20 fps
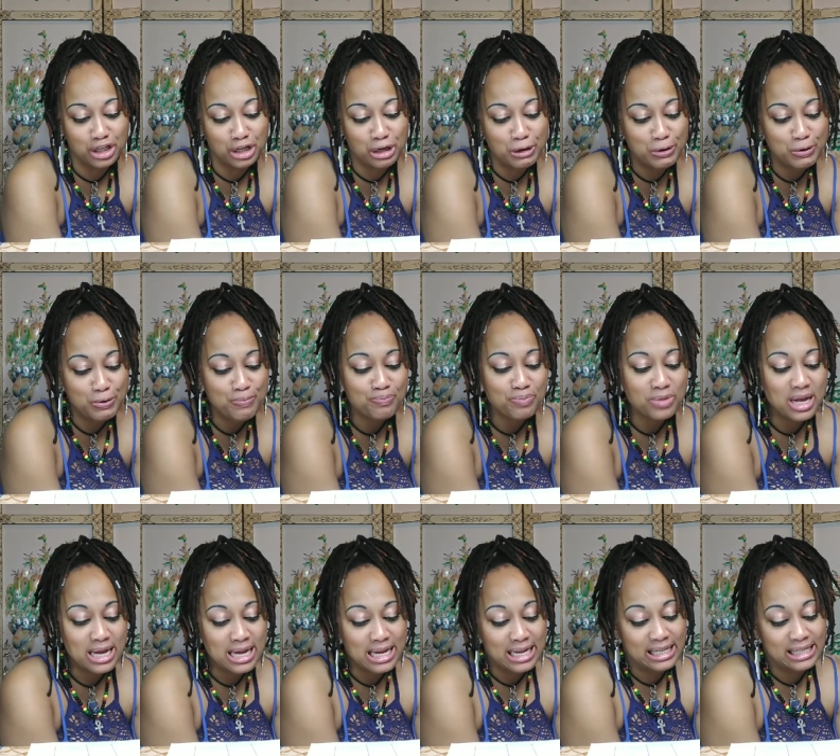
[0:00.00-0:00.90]
you.
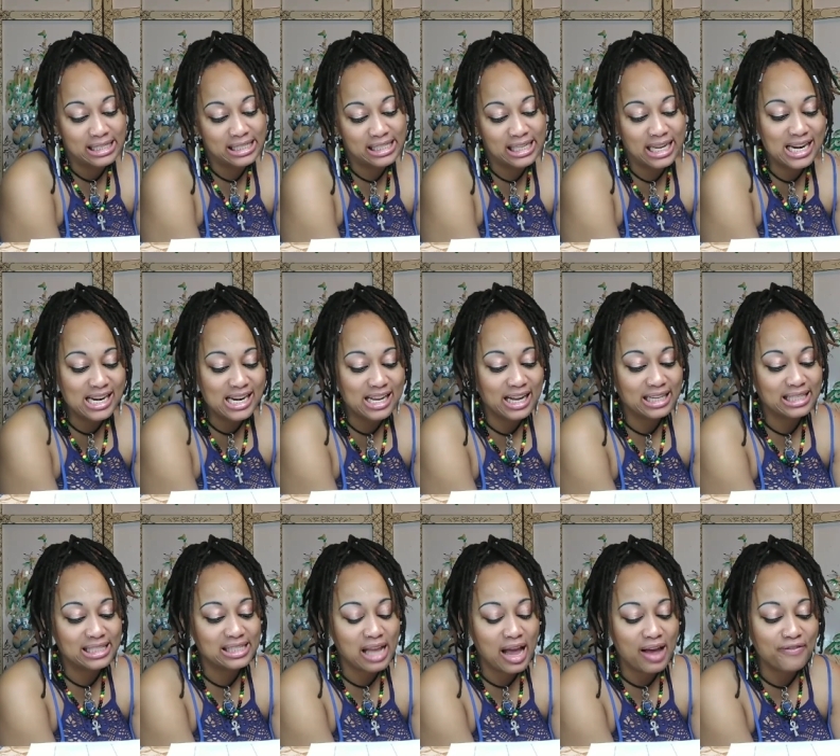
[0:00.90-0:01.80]
Sydney
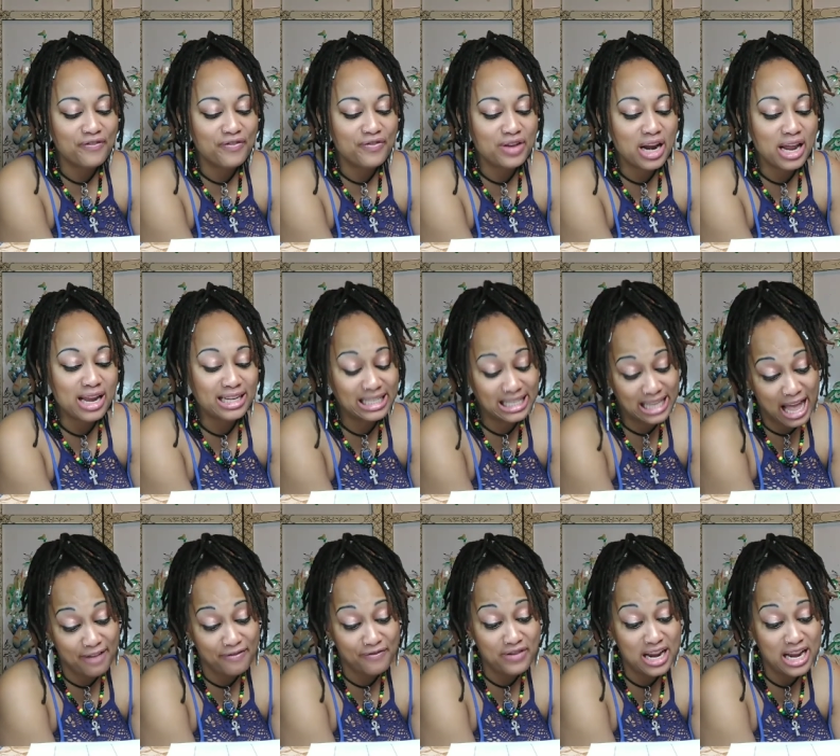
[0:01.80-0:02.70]

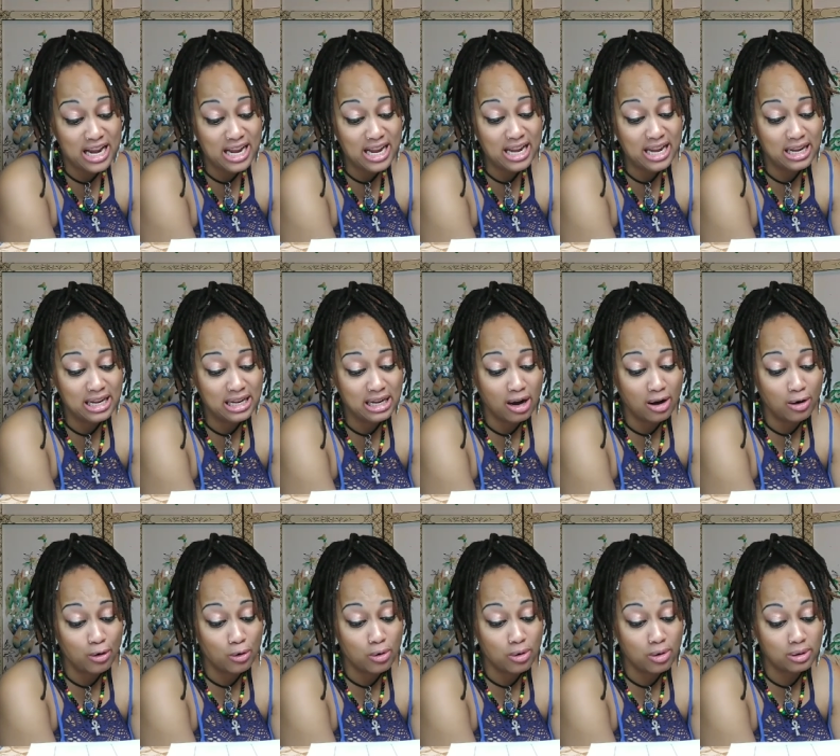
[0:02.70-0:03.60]
Stephanie
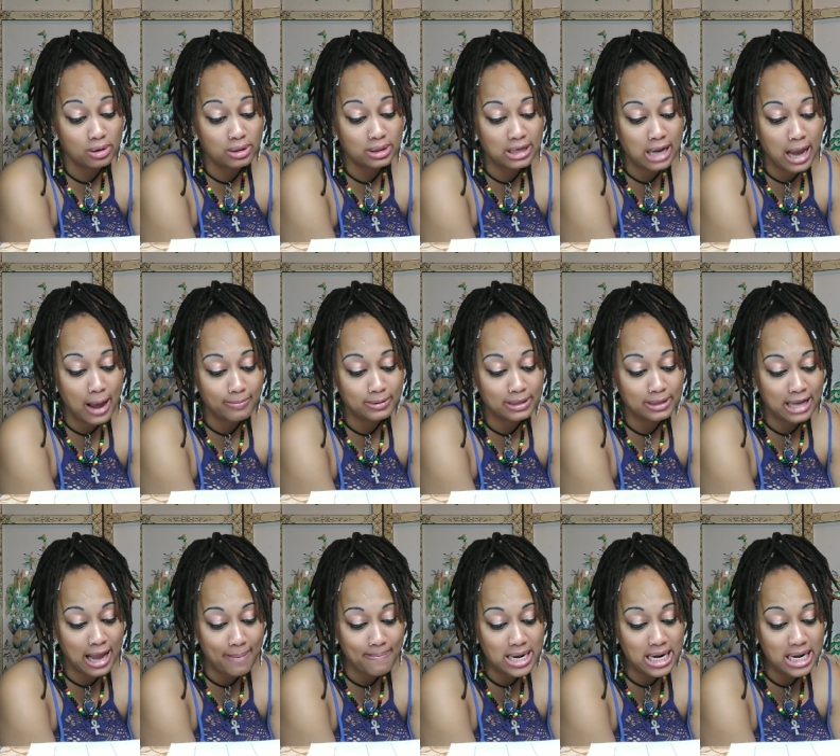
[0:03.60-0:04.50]
or Step
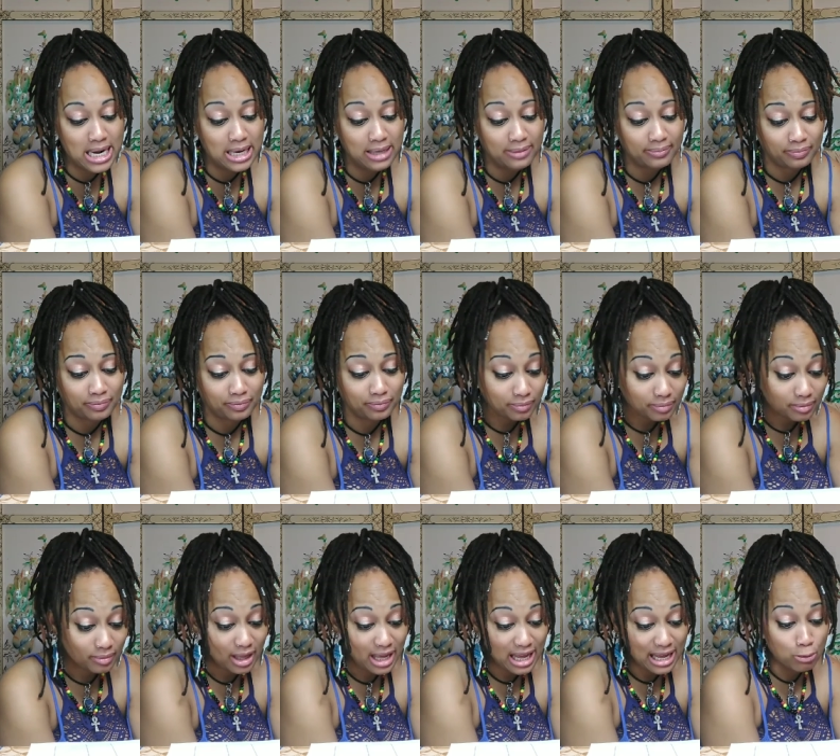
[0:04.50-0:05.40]
Stepney
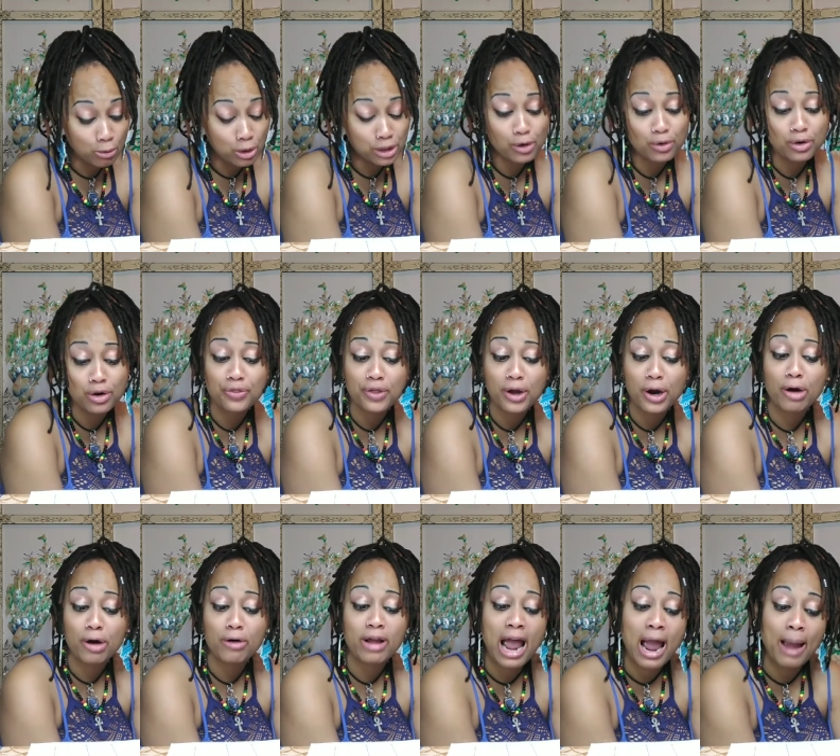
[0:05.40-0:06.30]
What's on the
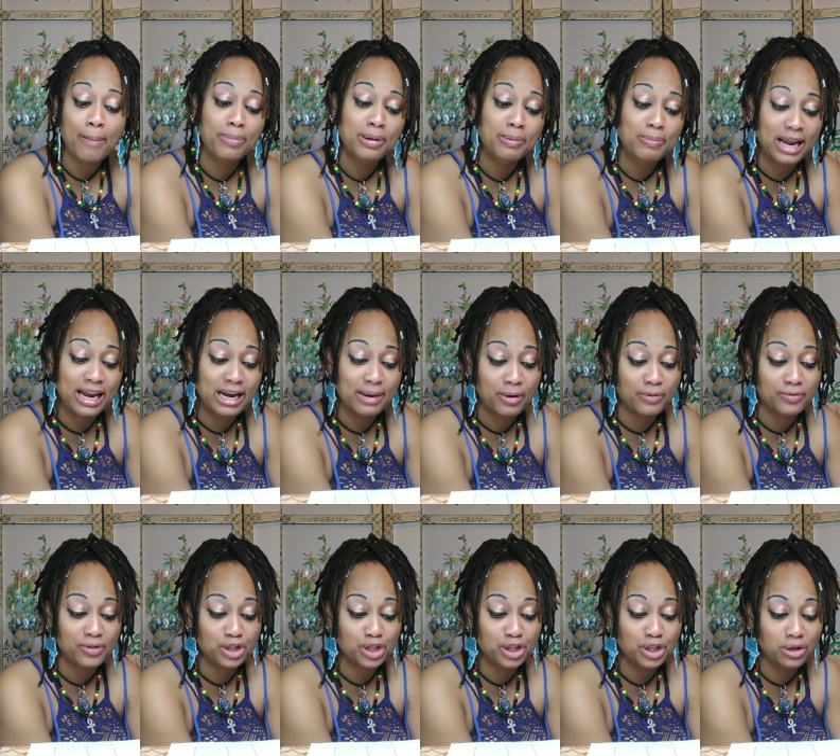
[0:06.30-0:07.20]
third? Happy belated birthday
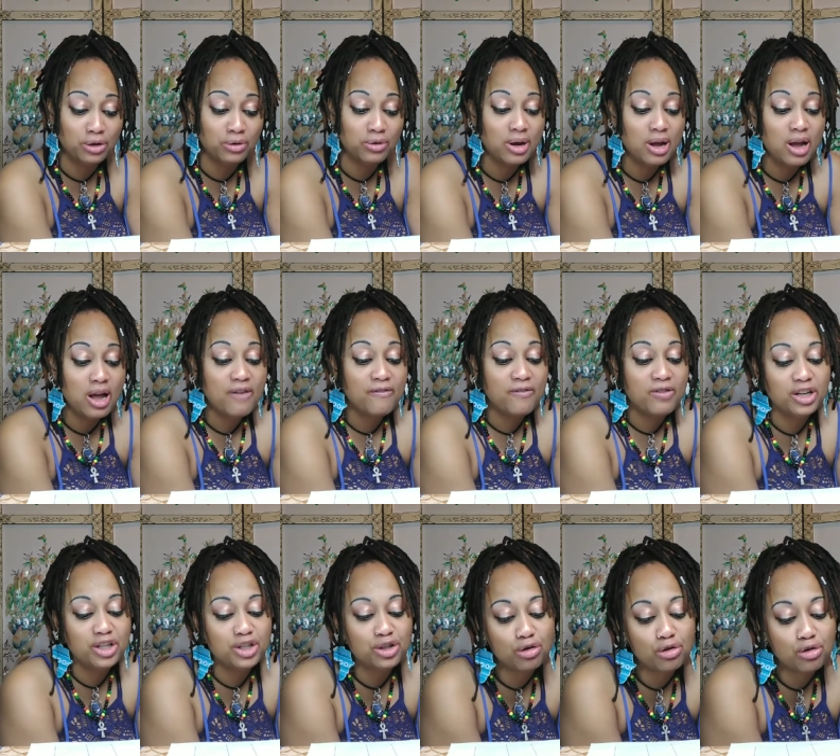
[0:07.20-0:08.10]
to you.
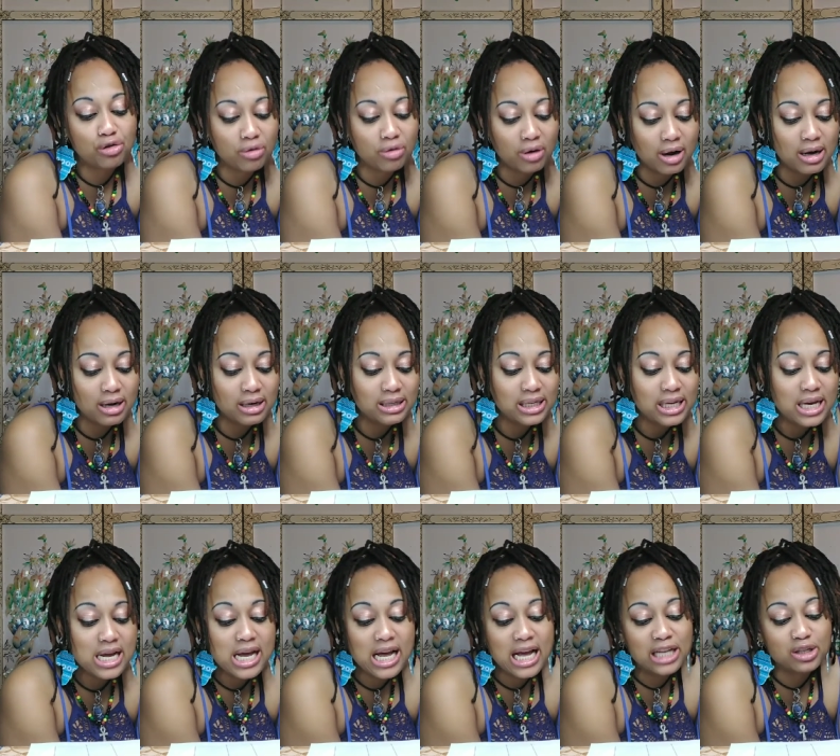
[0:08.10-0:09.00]
Felicia Krugs
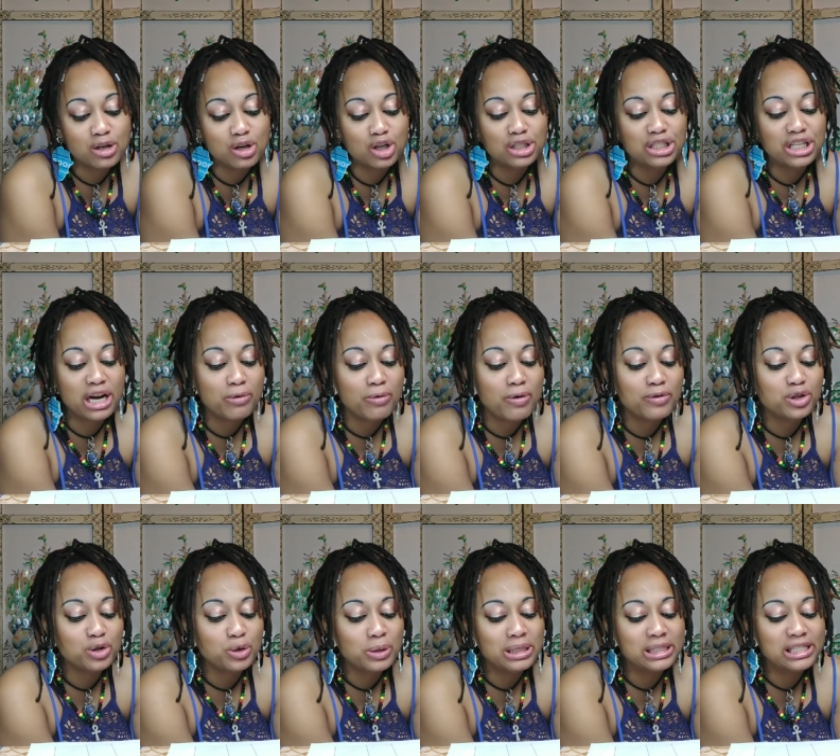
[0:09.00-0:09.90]
is on the January
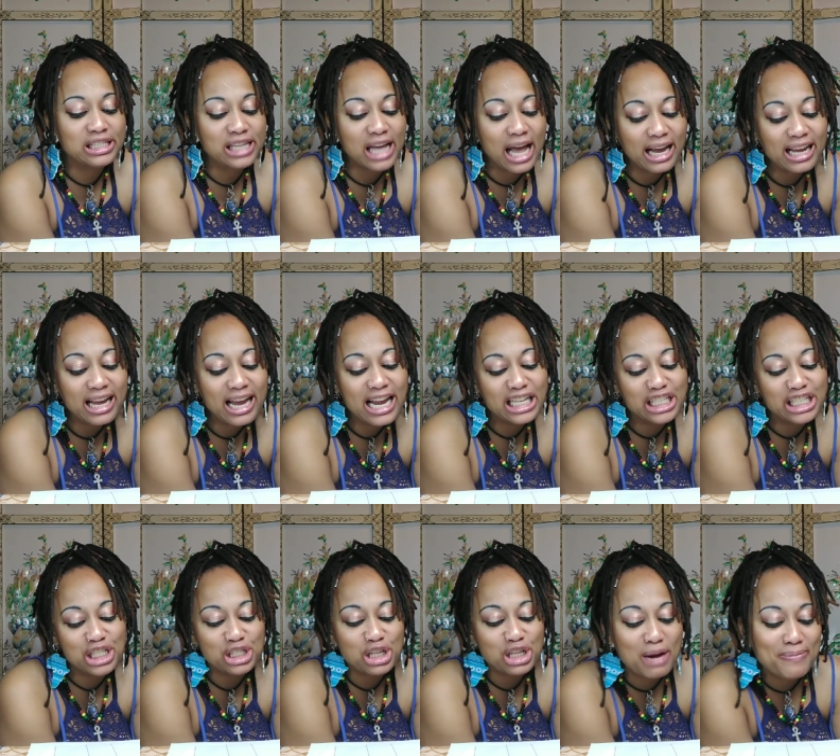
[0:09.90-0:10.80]
22nd.
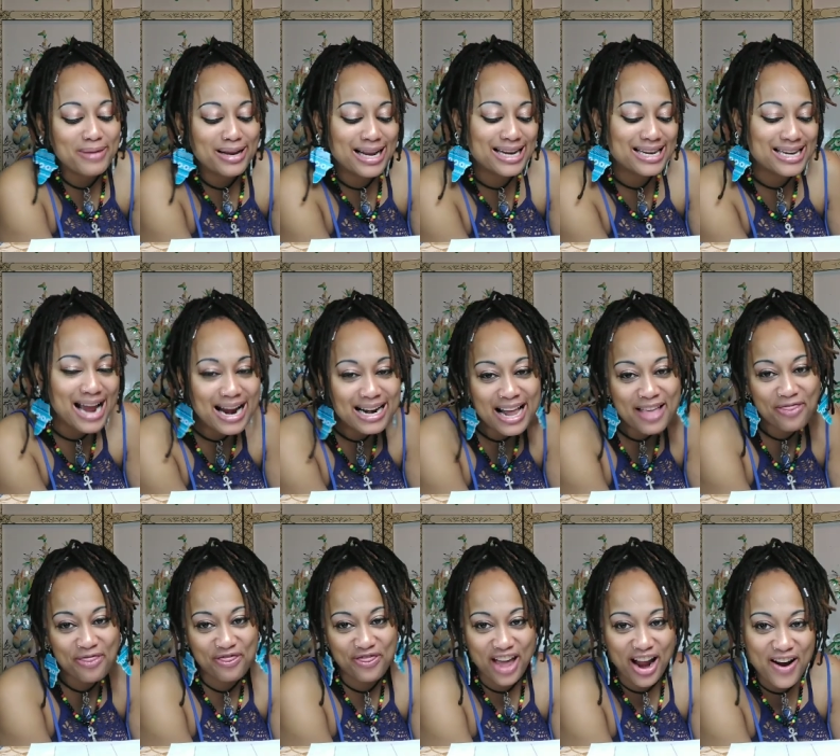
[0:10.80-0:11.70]
She's going to be the dirty
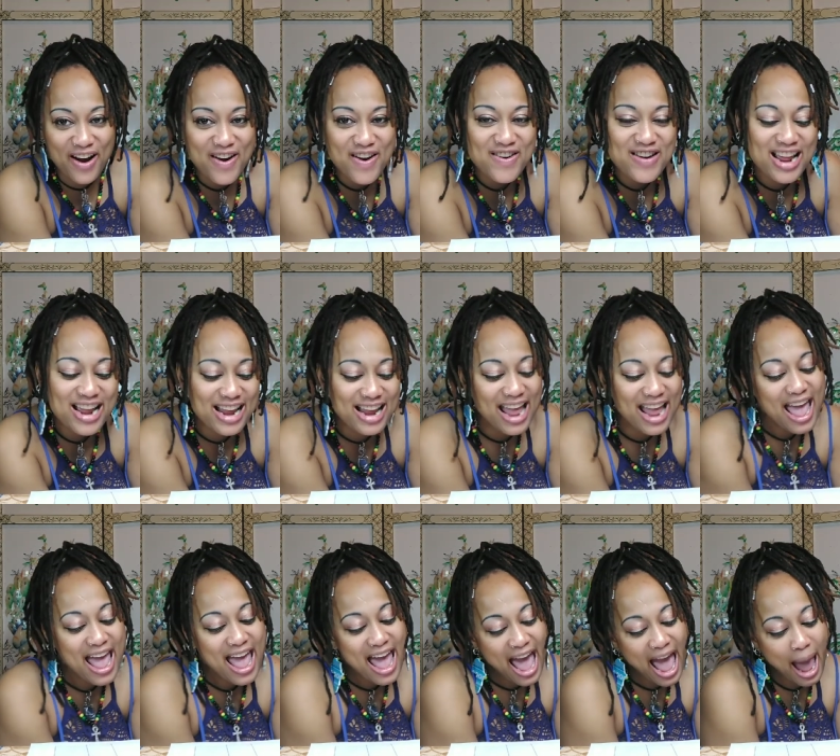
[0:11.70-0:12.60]
30.
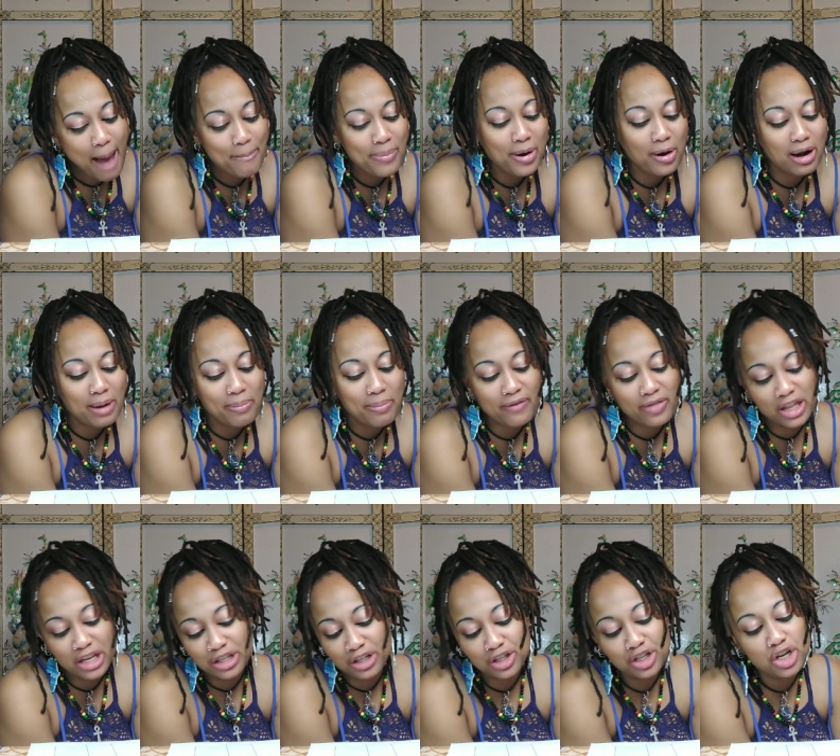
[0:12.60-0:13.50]
Happy early birthday
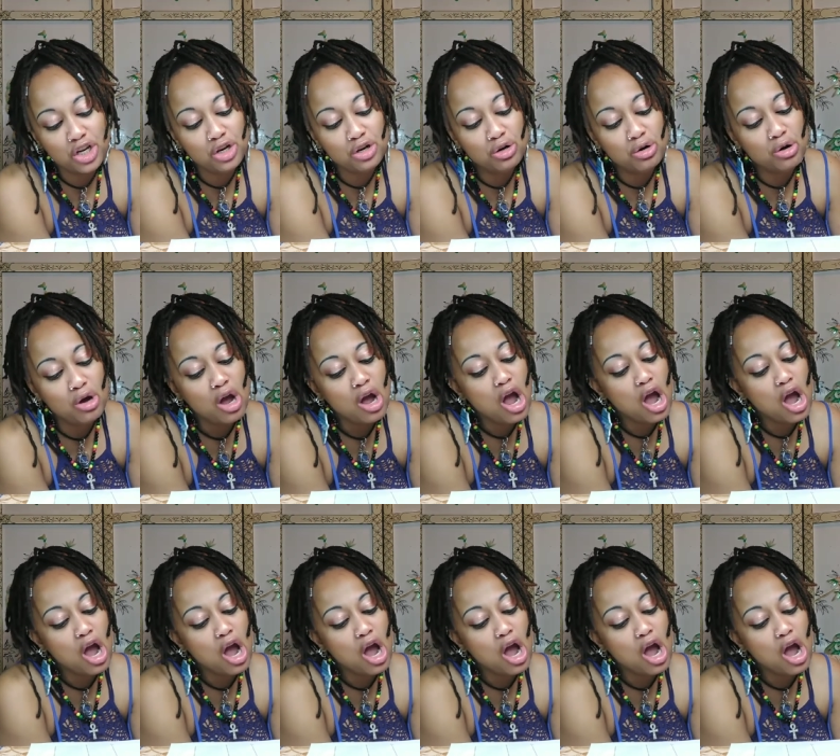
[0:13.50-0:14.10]
to you.